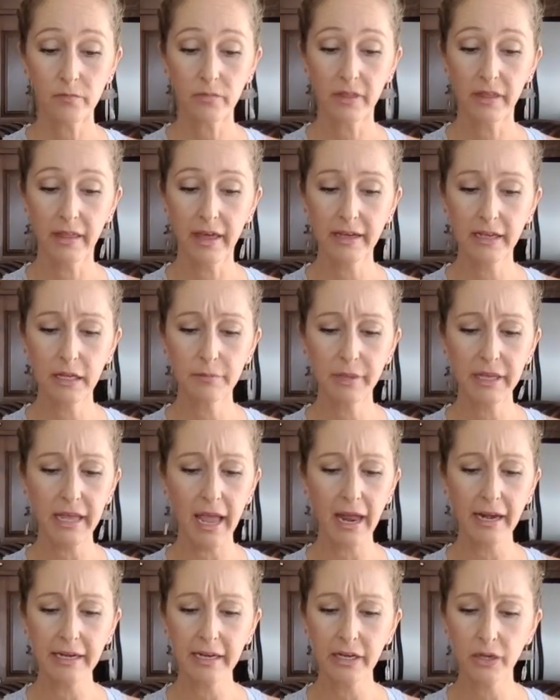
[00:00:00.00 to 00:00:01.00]
That can be
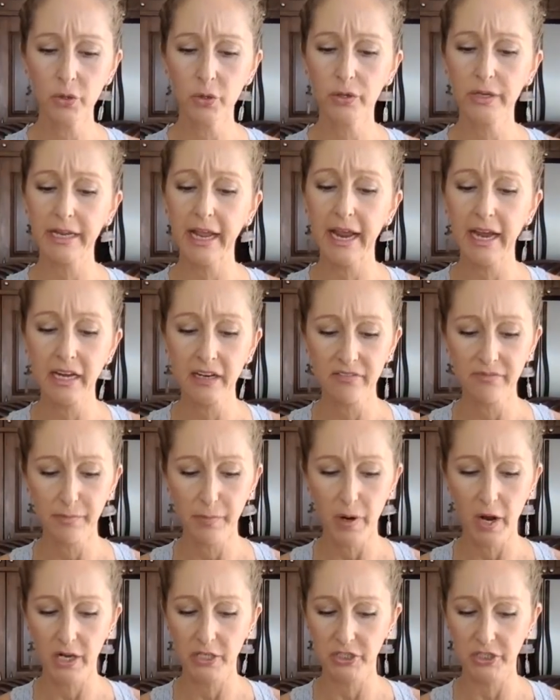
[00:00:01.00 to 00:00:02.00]
any creative
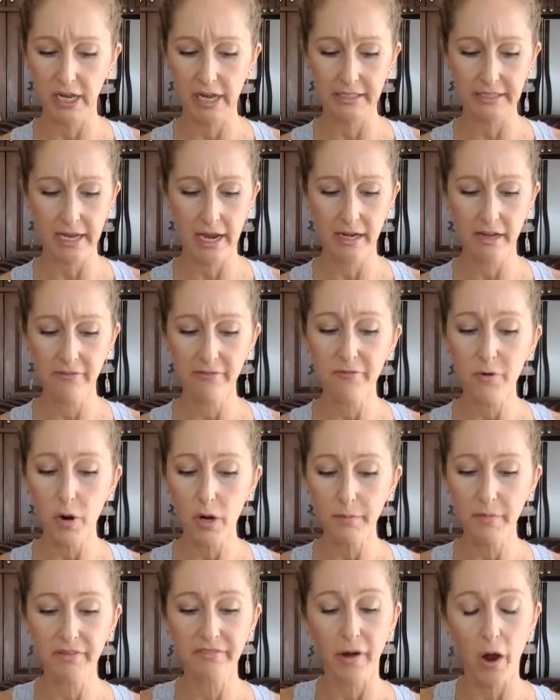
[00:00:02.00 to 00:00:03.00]
project, any
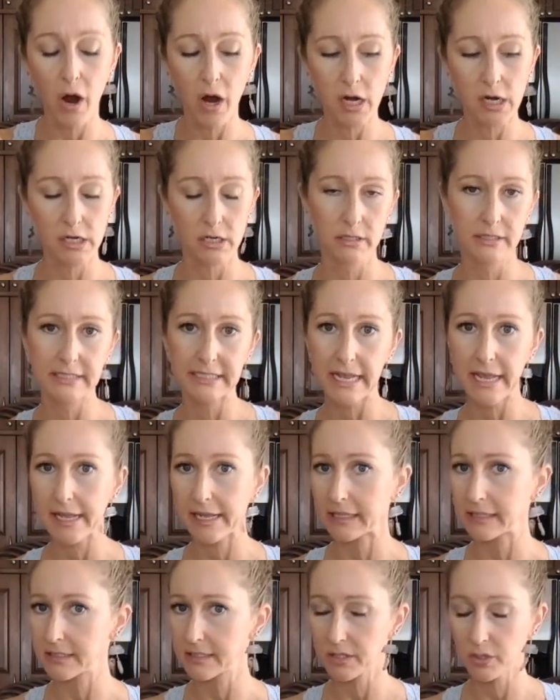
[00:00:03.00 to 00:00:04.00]
form of art,
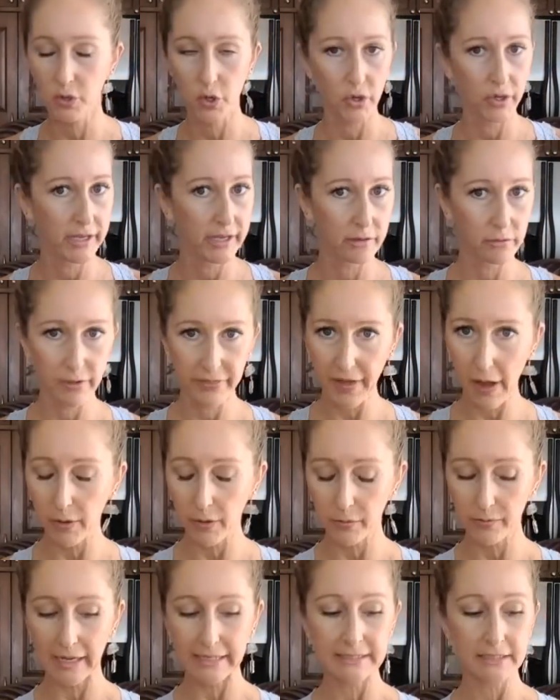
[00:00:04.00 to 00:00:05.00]
dance, cooking without a
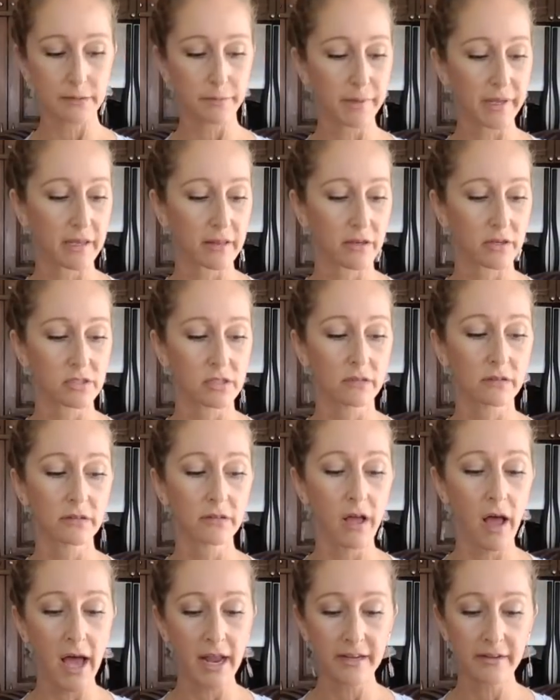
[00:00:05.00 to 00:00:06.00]
recipe. There's a
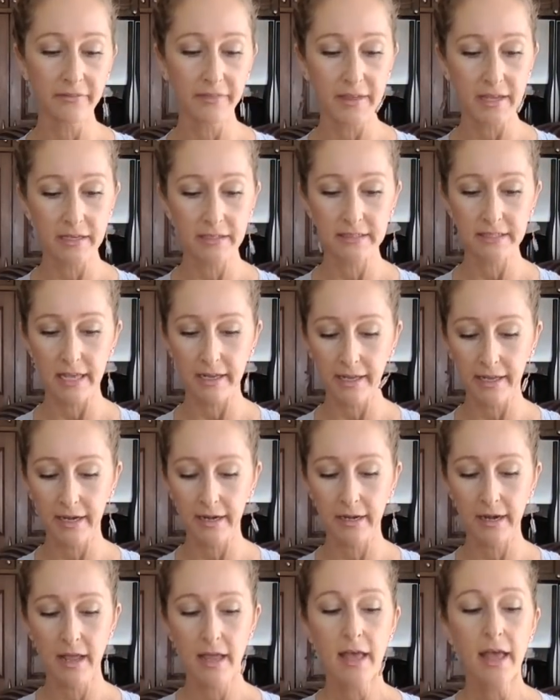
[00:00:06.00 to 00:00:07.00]
lot of things that
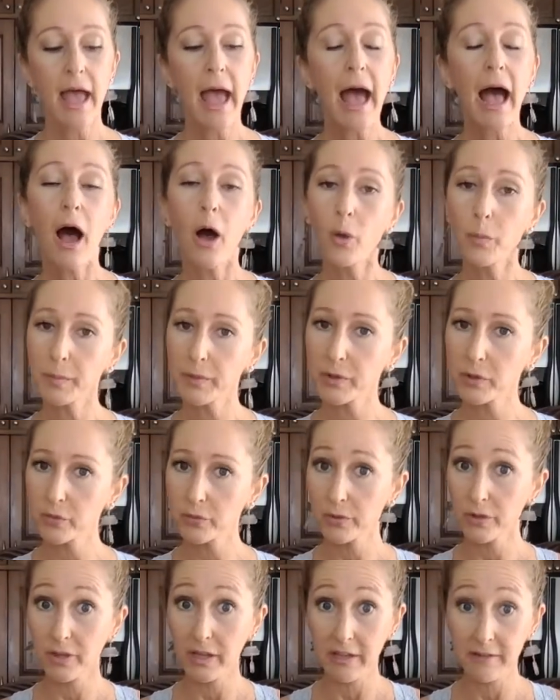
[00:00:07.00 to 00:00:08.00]
can help you
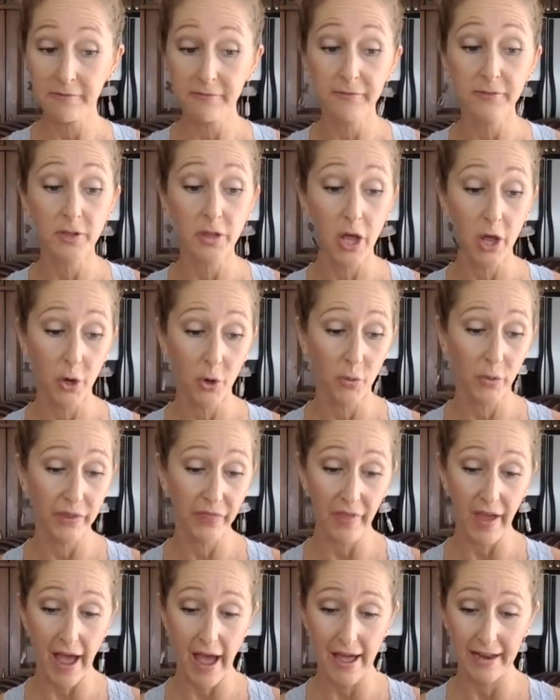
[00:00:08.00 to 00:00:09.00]
really flow with
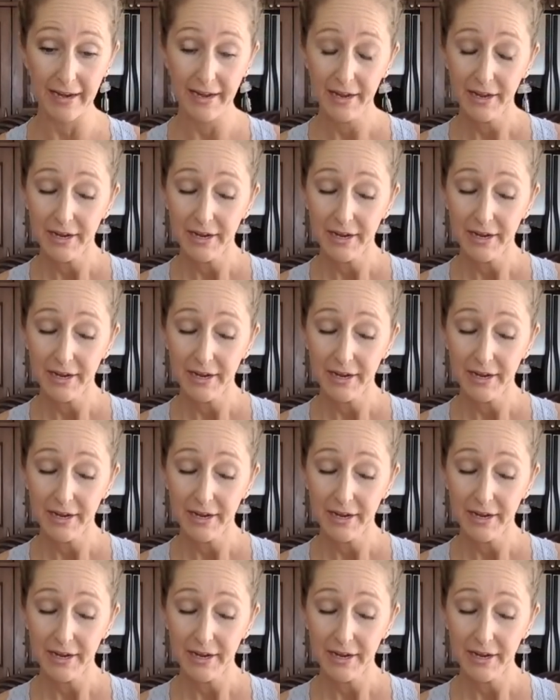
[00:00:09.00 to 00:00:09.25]
that.